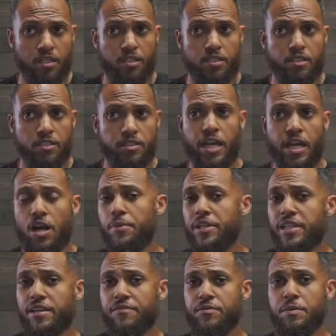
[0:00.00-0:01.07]
Now, I'm going to
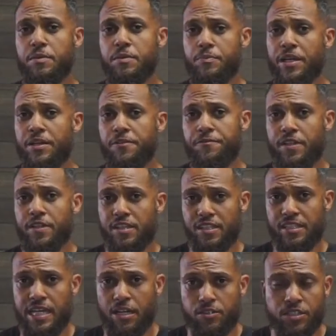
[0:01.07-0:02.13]
give him the benefit of the
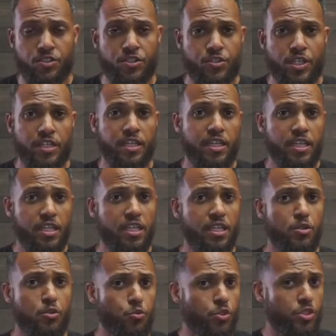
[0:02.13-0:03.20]
doubt and just say that
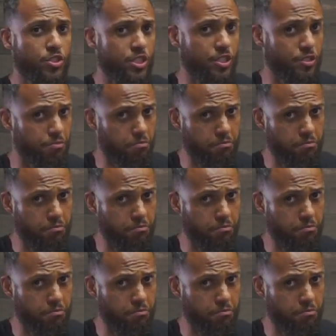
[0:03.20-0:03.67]
he was just